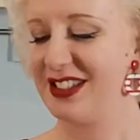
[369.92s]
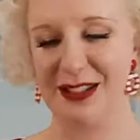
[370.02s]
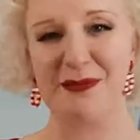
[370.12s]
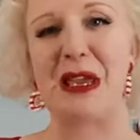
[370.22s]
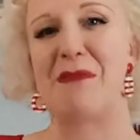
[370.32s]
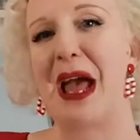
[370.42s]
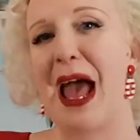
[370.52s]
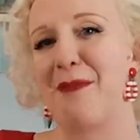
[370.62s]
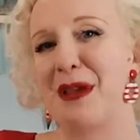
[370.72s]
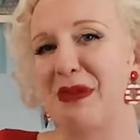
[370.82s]
Me in my
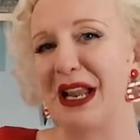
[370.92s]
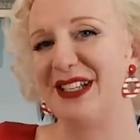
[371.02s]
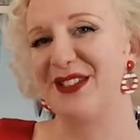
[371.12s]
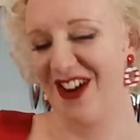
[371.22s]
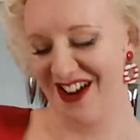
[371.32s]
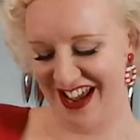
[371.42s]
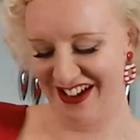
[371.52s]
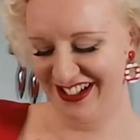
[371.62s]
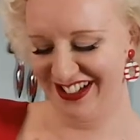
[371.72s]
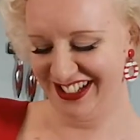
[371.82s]
happy place right now.
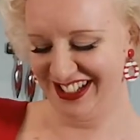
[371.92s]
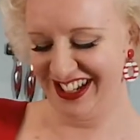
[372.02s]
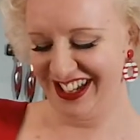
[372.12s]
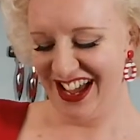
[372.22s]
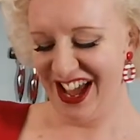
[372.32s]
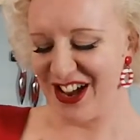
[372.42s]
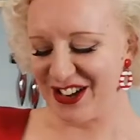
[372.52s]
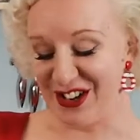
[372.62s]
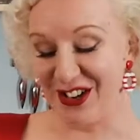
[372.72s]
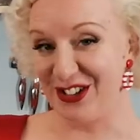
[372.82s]
A
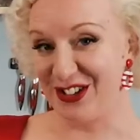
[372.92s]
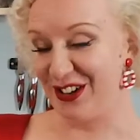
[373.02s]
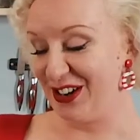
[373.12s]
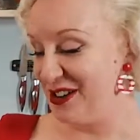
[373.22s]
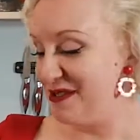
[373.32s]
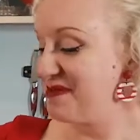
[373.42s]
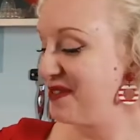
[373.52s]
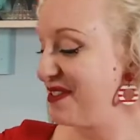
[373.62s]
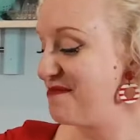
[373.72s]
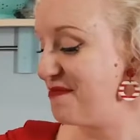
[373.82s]
good dollop,
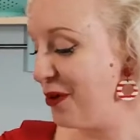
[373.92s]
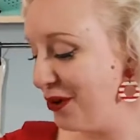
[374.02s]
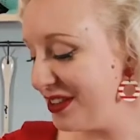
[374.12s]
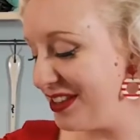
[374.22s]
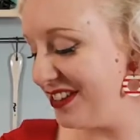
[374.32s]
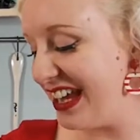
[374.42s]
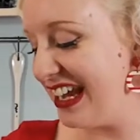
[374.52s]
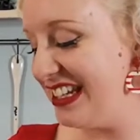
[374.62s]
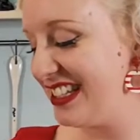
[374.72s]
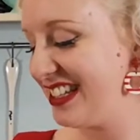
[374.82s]
more than you
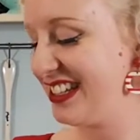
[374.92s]
need.